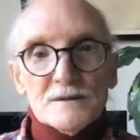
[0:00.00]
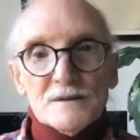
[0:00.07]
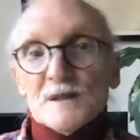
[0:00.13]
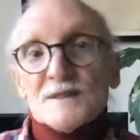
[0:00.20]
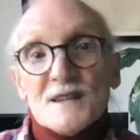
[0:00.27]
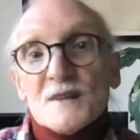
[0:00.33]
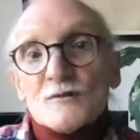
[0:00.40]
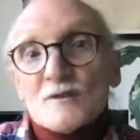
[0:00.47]
et
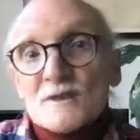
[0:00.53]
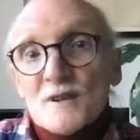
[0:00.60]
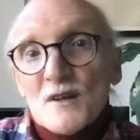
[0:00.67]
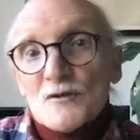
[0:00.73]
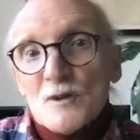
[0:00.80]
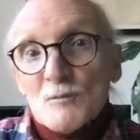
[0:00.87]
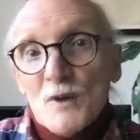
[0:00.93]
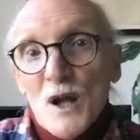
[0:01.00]

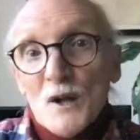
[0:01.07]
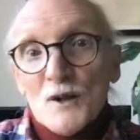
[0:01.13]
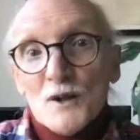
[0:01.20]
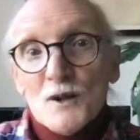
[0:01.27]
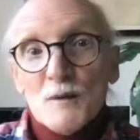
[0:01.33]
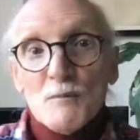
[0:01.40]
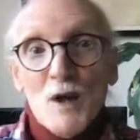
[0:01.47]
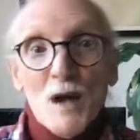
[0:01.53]
cetera, blah, blah,
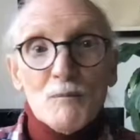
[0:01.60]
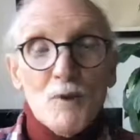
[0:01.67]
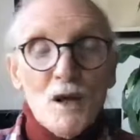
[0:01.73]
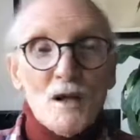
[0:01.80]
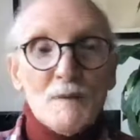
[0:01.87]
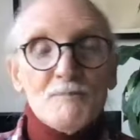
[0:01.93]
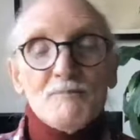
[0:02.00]
blah, blah.